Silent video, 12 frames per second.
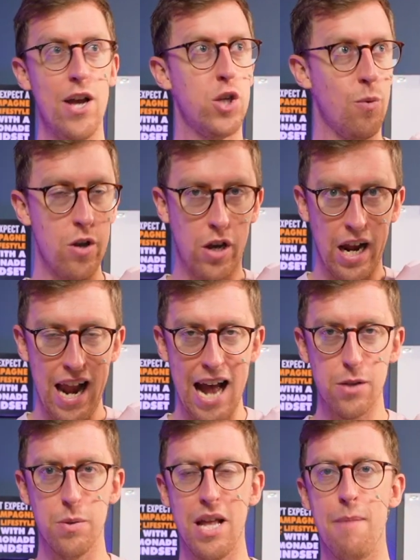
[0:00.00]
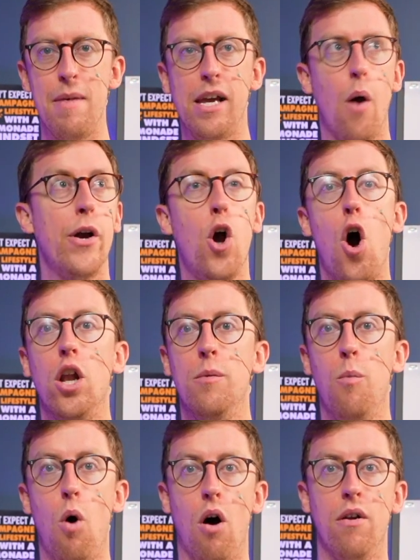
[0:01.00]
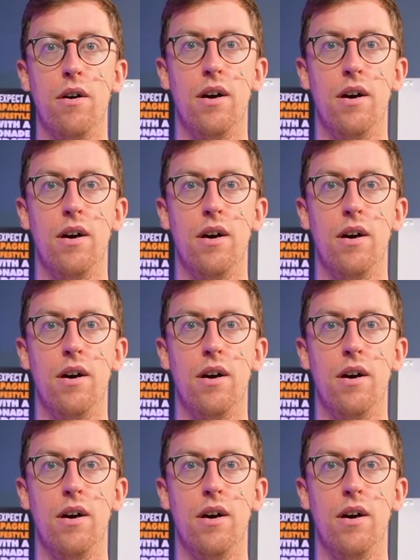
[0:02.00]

So when you connect with them, they go in column one.